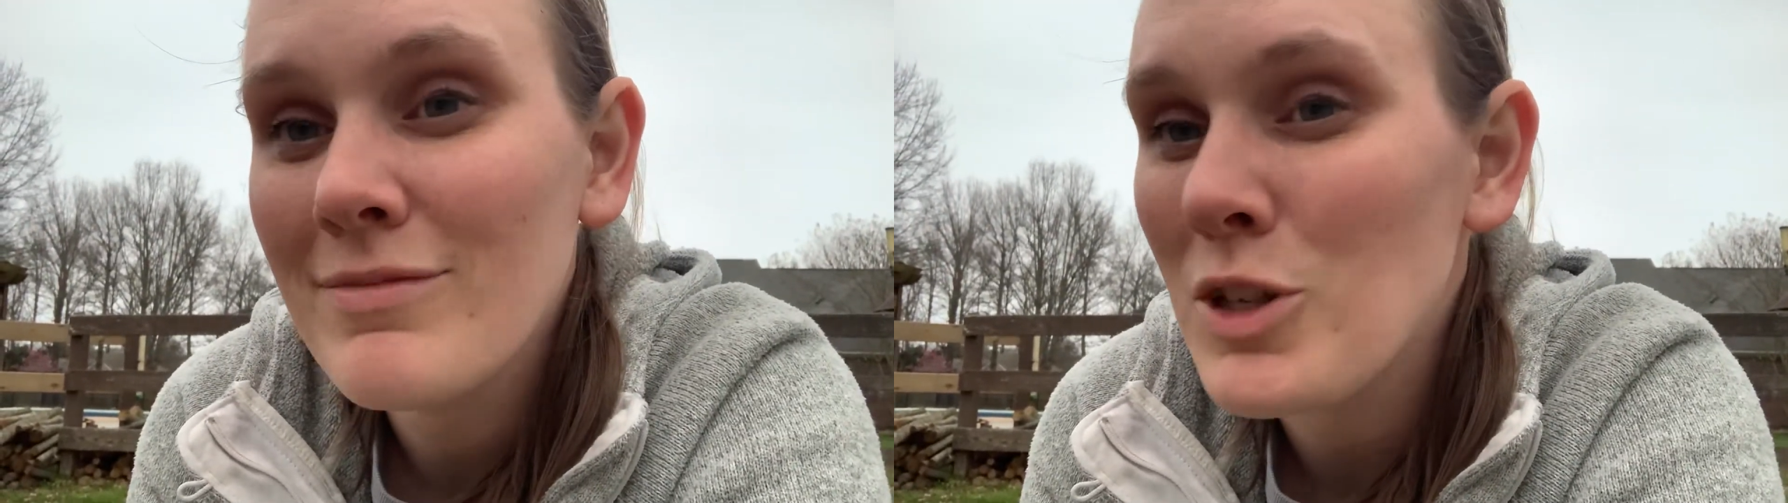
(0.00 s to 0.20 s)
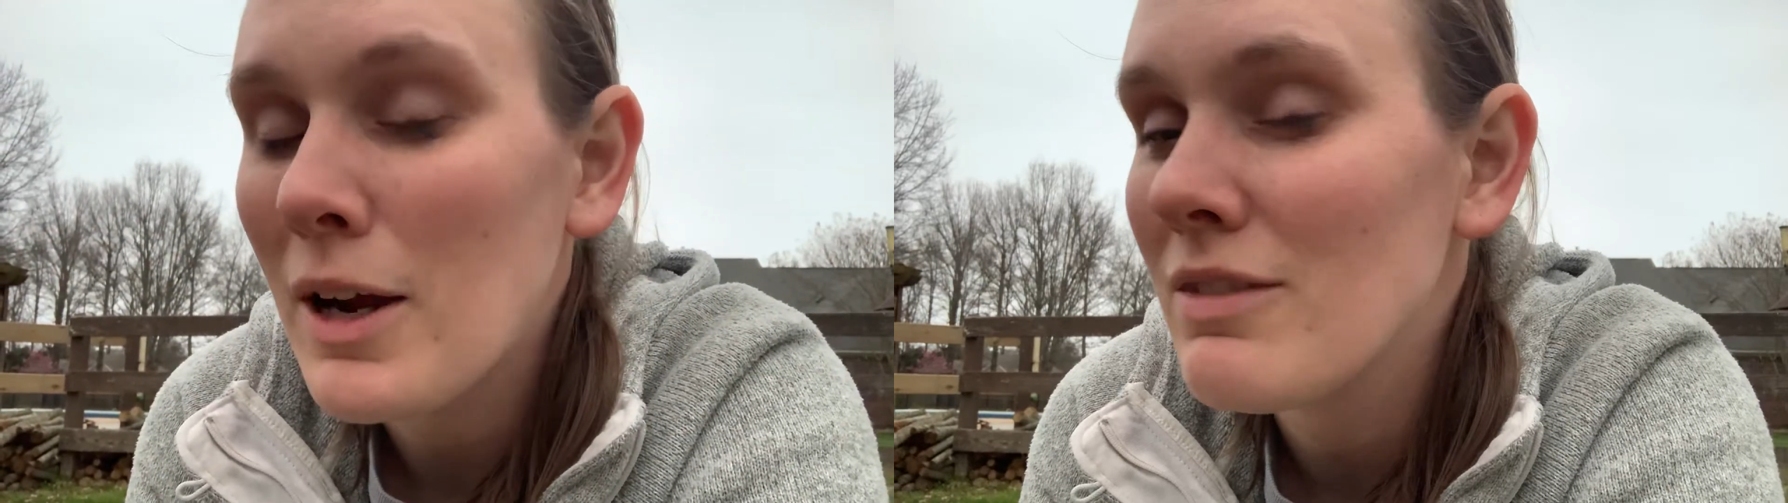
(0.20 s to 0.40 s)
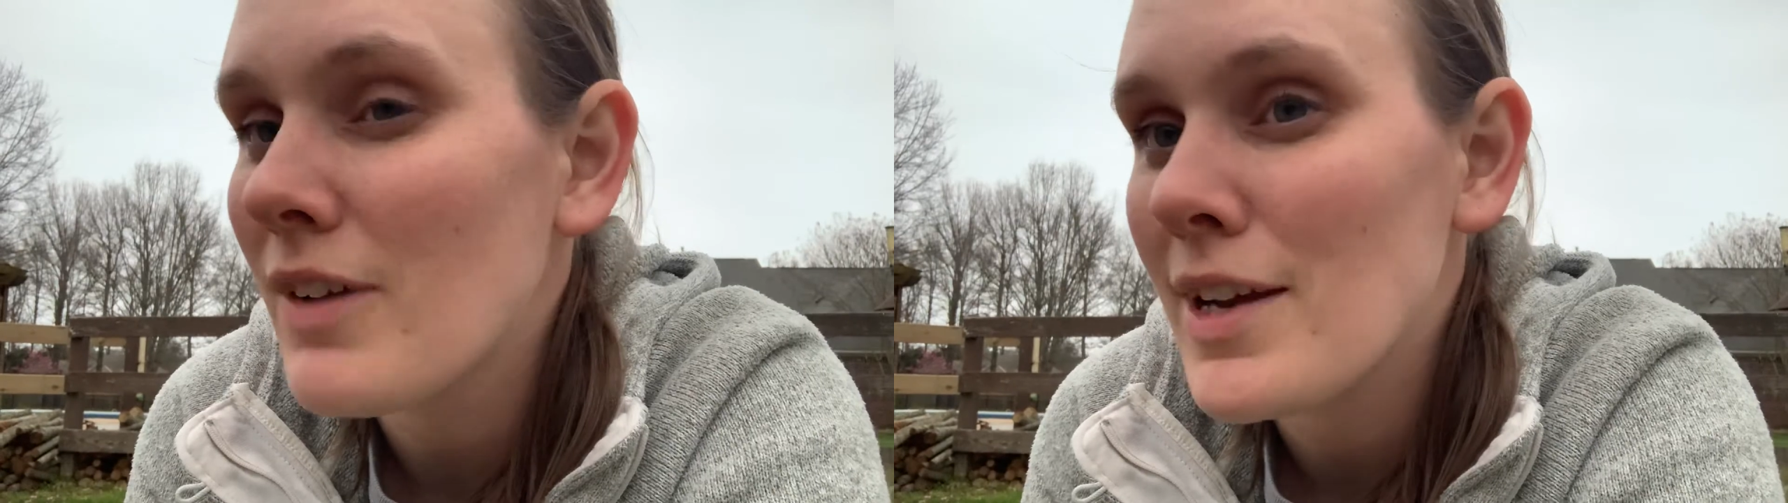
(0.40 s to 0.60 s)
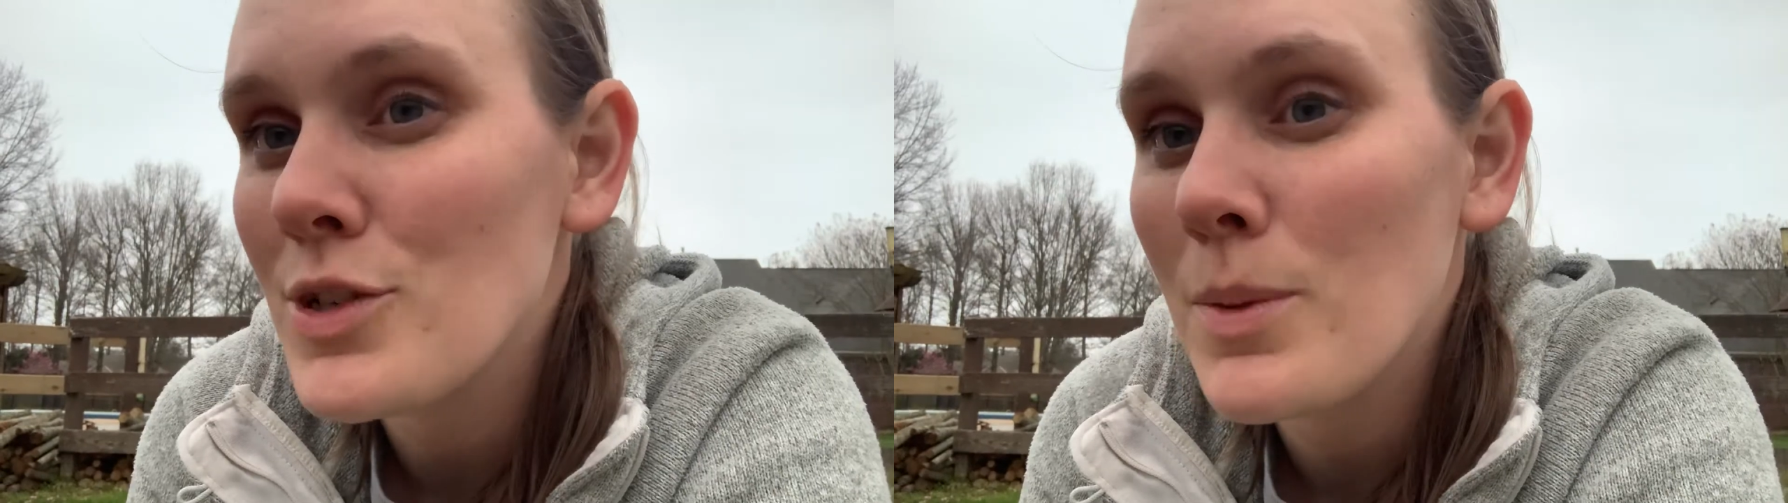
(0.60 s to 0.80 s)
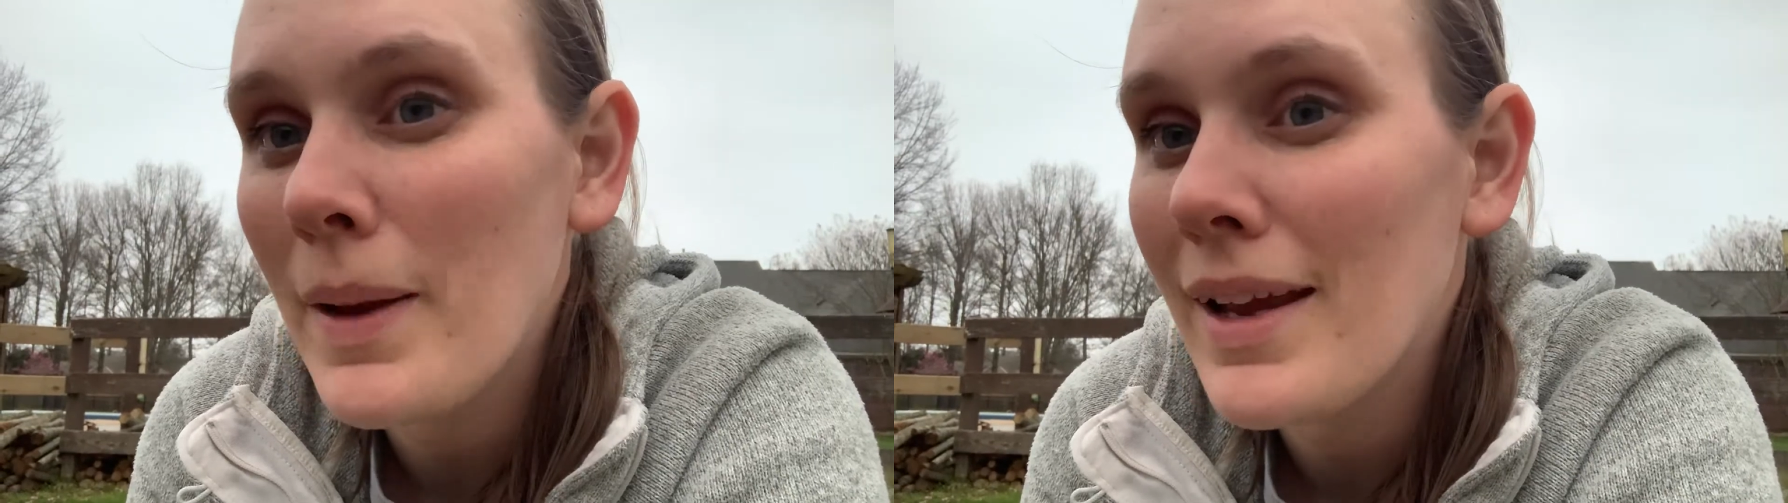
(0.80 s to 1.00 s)
try and find
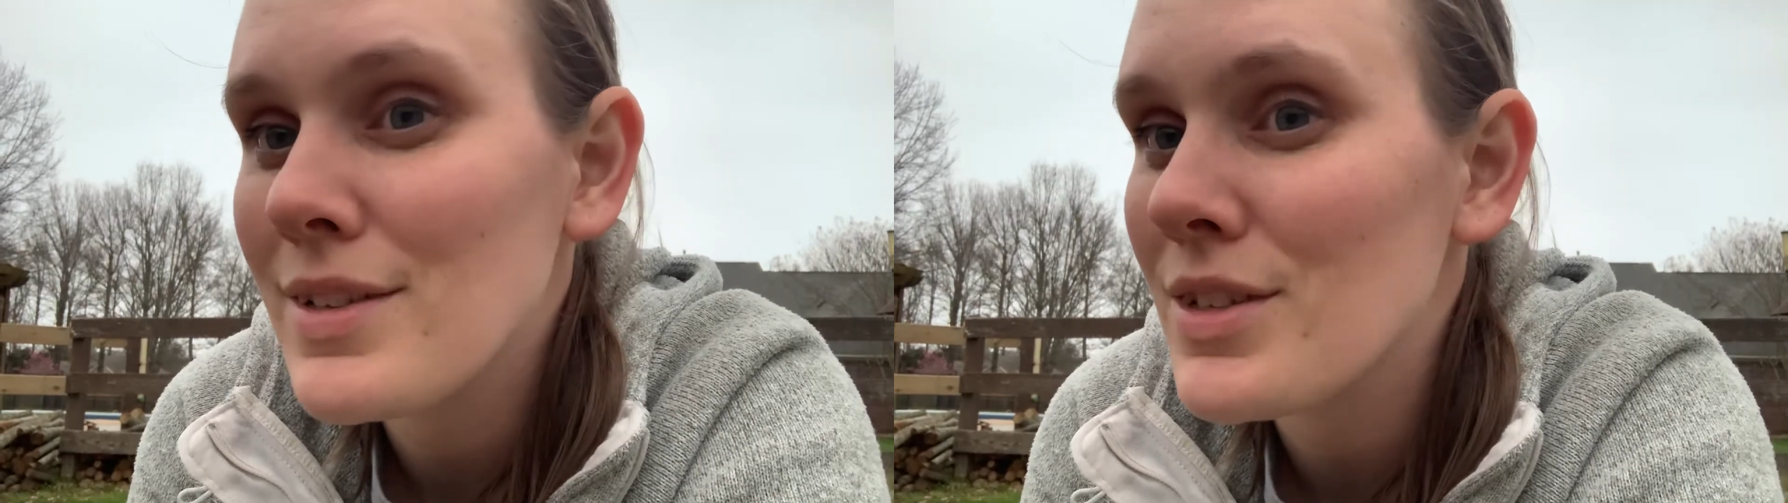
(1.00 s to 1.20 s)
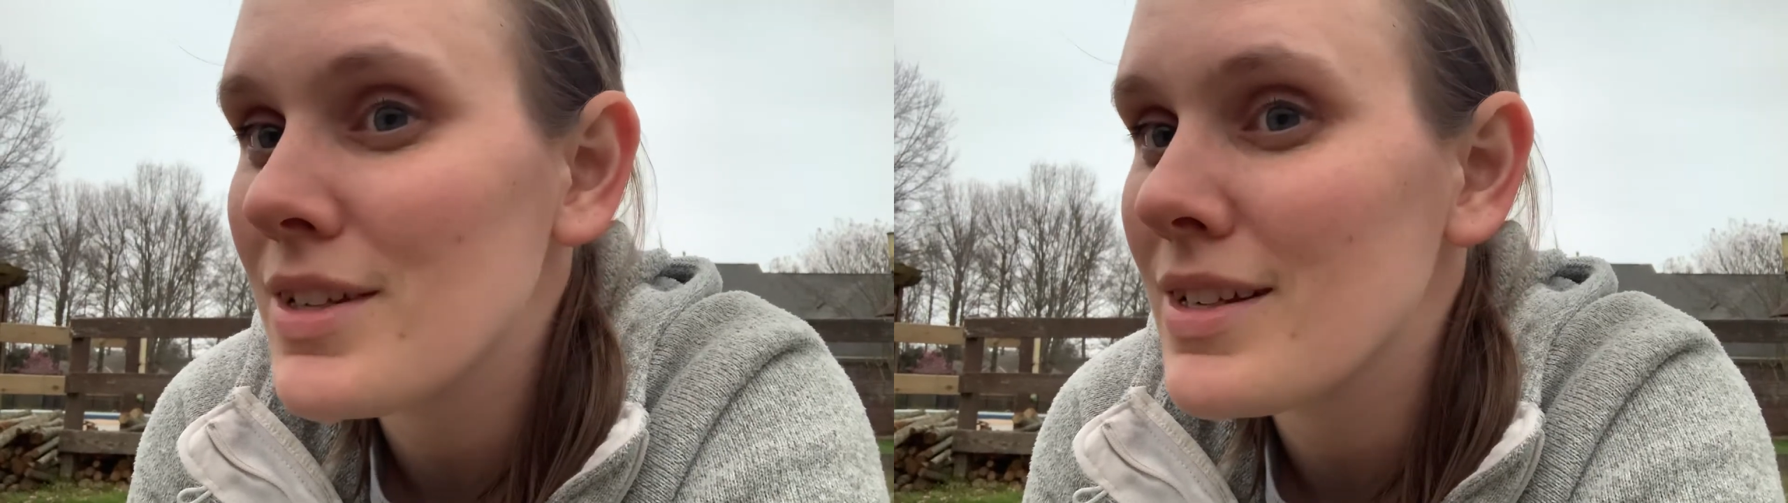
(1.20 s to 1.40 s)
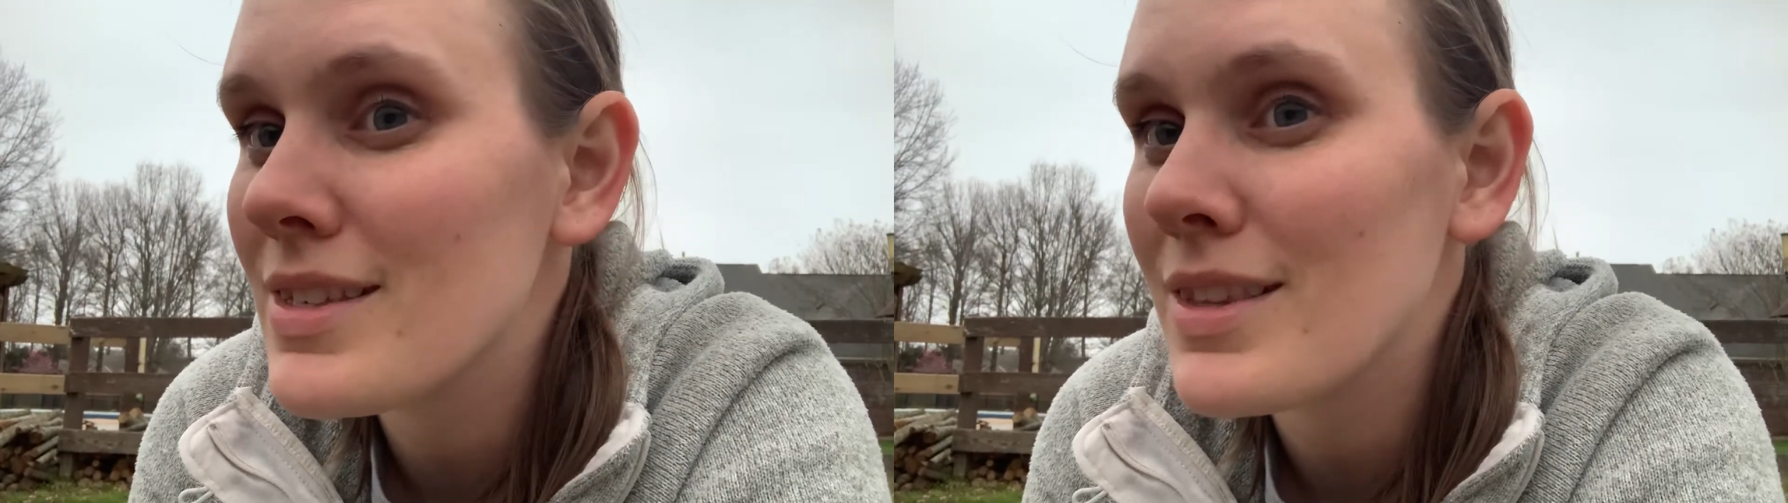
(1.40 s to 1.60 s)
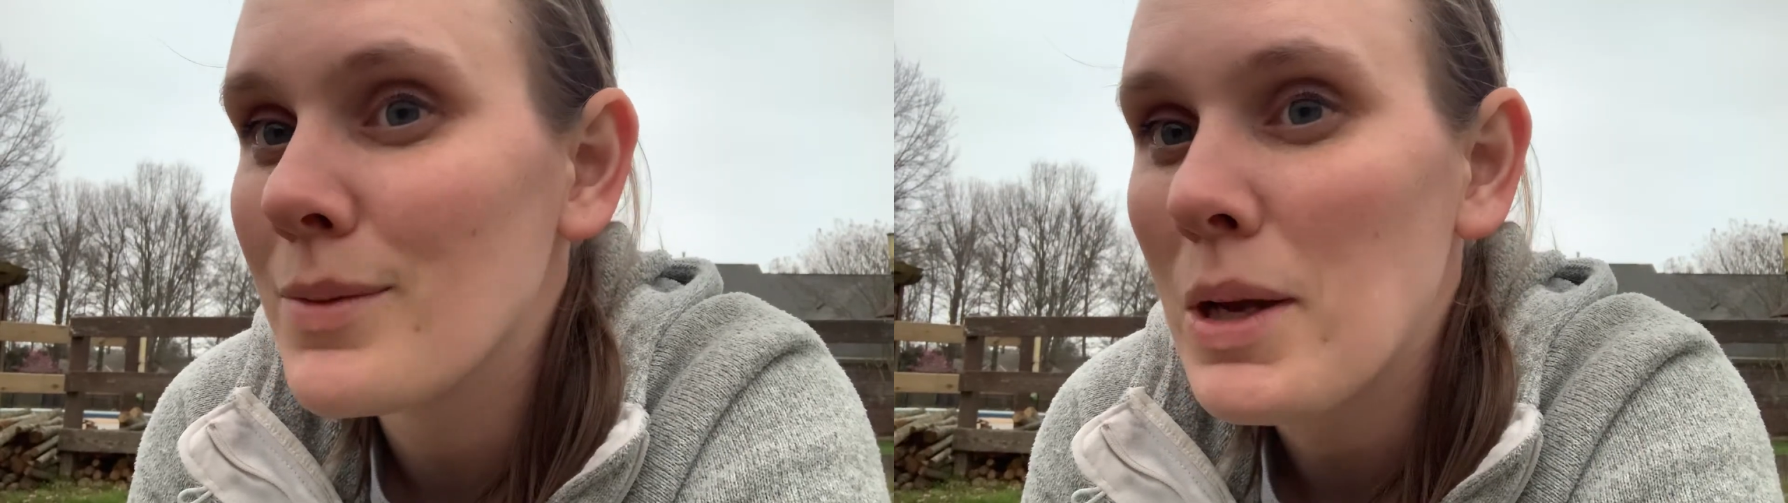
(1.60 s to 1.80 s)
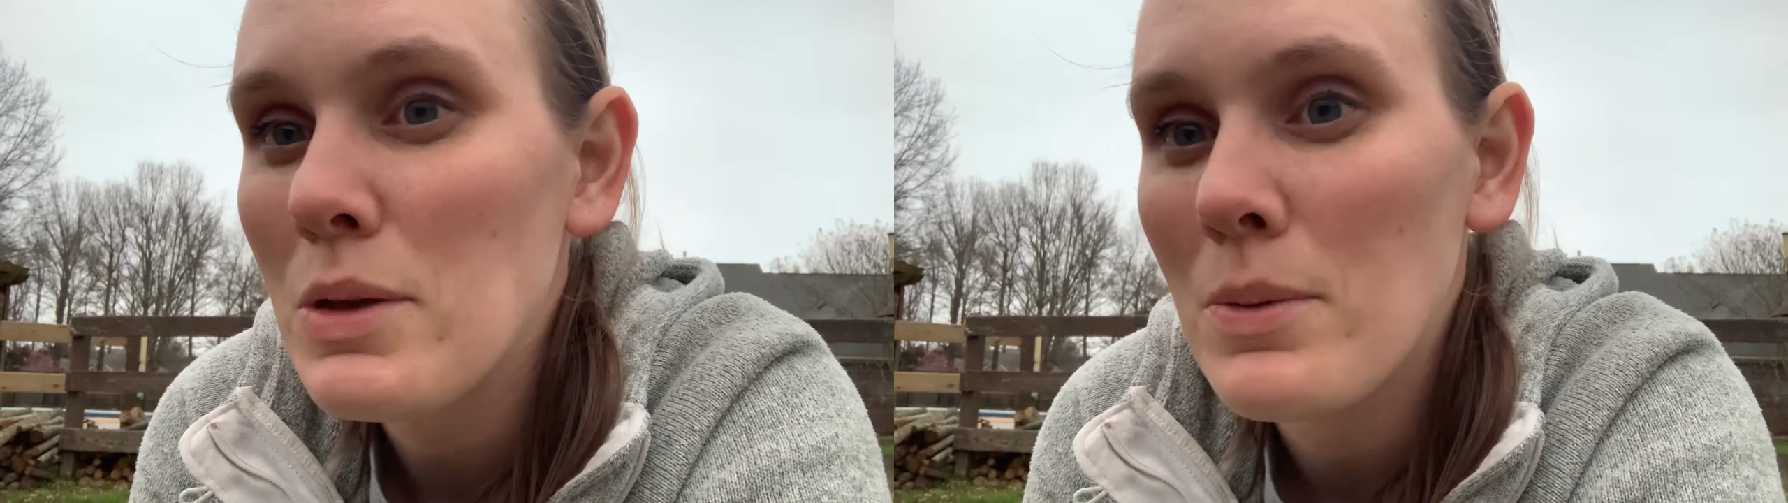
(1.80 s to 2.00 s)
you a page that does it the
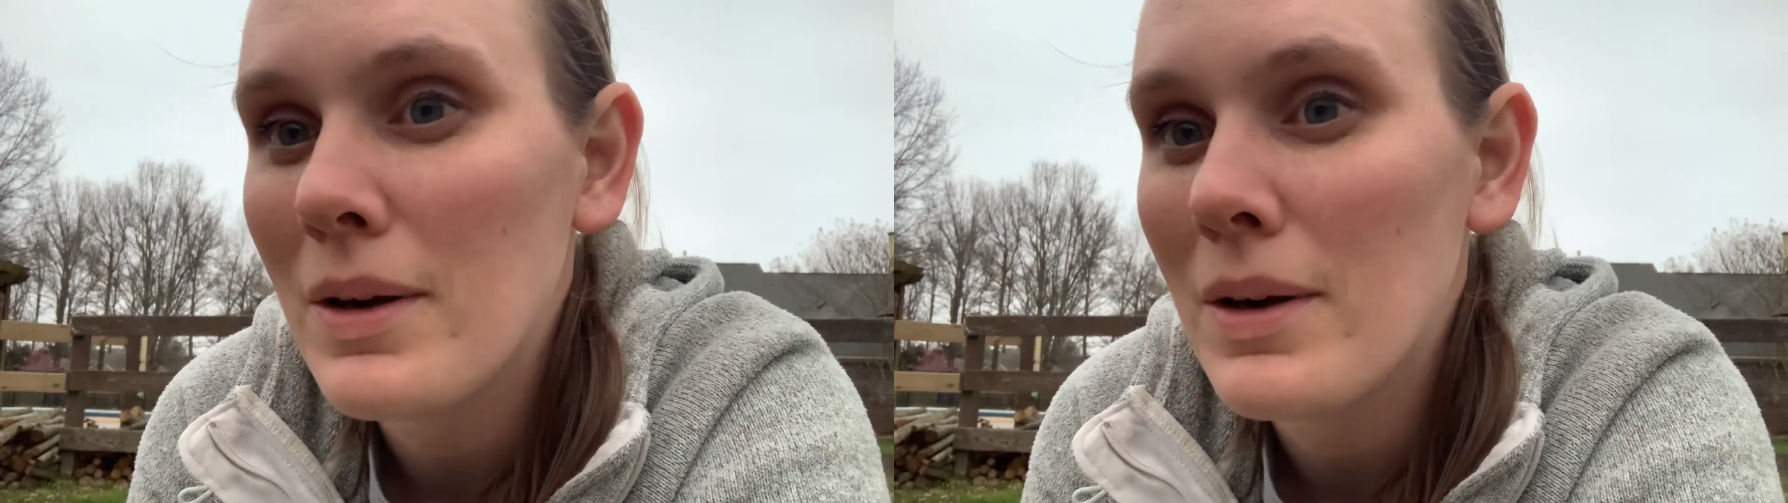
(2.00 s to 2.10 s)
way you